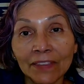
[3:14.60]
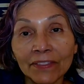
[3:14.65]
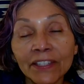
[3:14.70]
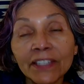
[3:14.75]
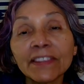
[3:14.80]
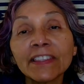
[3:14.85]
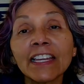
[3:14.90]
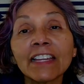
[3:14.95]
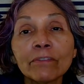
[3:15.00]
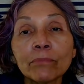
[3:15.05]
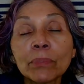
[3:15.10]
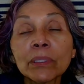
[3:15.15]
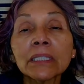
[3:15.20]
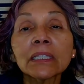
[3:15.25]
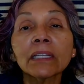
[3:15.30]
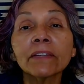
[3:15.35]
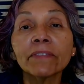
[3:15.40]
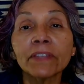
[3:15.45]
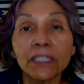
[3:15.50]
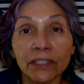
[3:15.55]
that they've
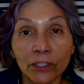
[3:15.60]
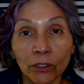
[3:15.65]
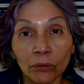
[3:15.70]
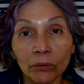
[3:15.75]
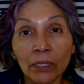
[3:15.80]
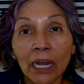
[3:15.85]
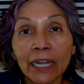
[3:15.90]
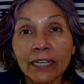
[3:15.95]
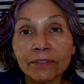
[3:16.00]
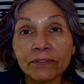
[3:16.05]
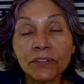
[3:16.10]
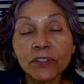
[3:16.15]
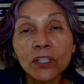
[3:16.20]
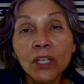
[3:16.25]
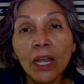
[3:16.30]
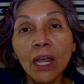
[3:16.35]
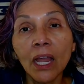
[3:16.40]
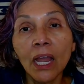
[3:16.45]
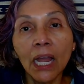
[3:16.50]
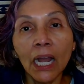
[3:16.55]
been living their
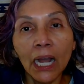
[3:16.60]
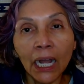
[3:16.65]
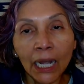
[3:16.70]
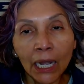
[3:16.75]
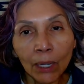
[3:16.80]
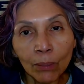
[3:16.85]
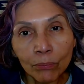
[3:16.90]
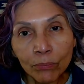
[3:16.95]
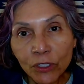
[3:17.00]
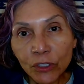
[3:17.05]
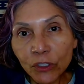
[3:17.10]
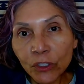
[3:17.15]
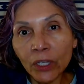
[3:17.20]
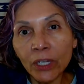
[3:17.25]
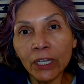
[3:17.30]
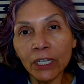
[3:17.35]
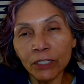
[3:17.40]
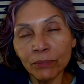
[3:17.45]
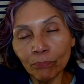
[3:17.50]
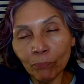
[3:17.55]
lives.
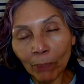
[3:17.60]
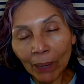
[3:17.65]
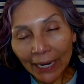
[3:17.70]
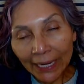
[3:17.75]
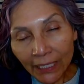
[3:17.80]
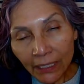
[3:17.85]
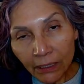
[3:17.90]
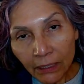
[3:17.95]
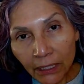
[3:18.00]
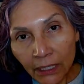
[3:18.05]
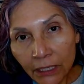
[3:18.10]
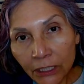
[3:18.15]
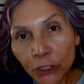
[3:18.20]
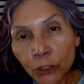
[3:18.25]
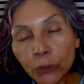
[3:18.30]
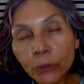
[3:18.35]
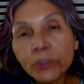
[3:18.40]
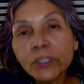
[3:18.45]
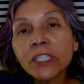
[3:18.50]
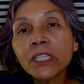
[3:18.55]
By
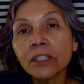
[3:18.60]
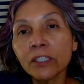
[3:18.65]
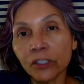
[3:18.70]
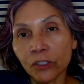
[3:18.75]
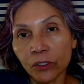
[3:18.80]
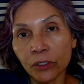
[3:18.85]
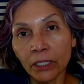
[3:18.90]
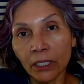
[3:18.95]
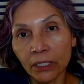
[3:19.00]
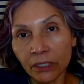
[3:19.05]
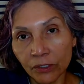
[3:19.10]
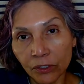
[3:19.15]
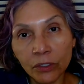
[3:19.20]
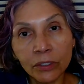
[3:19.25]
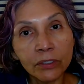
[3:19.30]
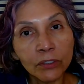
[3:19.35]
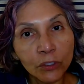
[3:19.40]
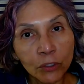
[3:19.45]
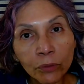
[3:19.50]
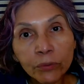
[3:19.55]
using this
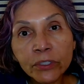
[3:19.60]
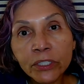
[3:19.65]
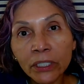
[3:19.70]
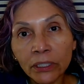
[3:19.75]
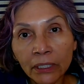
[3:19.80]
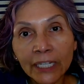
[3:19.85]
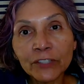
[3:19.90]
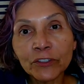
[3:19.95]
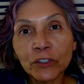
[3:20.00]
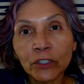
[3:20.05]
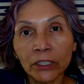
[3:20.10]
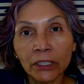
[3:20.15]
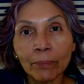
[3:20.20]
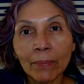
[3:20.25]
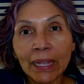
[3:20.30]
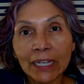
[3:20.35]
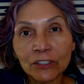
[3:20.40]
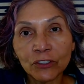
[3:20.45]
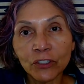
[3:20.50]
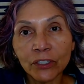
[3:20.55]
sociological
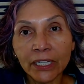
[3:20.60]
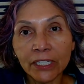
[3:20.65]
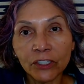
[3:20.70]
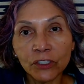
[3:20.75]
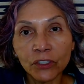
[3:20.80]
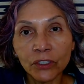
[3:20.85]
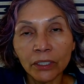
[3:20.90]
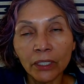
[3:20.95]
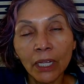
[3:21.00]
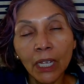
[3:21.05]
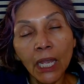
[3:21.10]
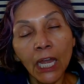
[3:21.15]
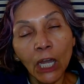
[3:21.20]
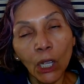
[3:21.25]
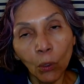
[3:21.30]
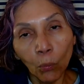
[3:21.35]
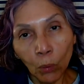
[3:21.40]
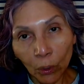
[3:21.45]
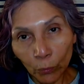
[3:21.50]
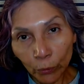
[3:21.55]
imagination,
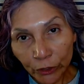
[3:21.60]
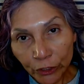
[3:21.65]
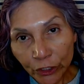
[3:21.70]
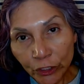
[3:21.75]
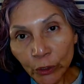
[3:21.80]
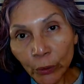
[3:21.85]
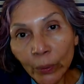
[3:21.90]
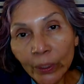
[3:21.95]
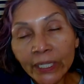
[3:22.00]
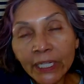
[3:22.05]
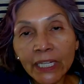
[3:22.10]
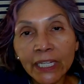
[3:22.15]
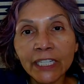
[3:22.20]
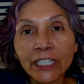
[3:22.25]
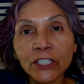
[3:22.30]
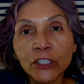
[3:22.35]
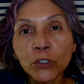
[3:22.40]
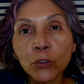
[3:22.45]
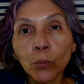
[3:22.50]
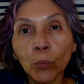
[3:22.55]
what we're doing
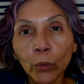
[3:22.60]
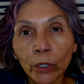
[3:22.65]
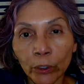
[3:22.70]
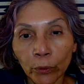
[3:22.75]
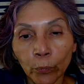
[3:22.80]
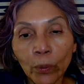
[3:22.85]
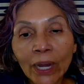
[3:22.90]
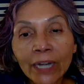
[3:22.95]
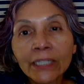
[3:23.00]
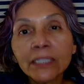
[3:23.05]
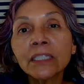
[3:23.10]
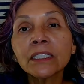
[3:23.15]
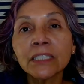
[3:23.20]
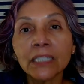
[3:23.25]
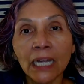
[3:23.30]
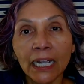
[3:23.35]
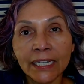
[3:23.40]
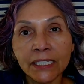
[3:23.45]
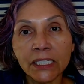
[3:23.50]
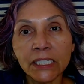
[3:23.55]
is we're
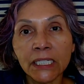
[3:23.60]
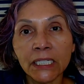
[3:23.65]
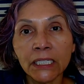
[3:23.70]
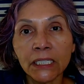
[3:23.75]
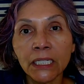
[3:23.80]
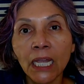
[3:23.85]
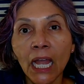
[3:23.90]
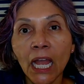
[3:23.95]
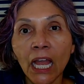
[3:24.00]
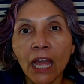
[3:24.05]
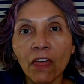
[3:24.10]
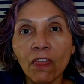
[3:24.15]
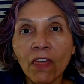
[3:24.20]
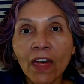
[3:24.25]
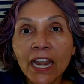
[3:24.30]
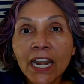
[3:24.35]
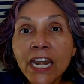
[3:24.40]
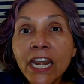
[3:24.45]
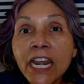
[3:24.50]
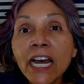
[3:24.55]
recognizing
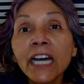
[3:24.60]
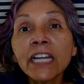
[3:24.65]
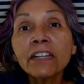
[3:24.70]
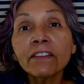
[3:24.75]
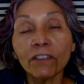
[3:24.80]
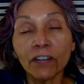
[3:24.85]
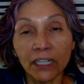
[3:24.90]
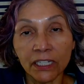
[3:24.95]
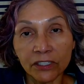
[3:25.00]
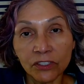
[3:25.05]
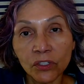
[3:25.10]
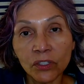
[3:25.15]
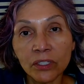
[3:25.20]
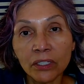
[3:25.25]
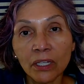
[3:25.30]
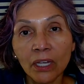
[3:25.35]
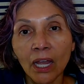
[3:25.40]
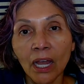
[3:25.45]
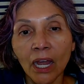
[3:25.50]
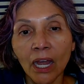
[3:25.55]
that none of us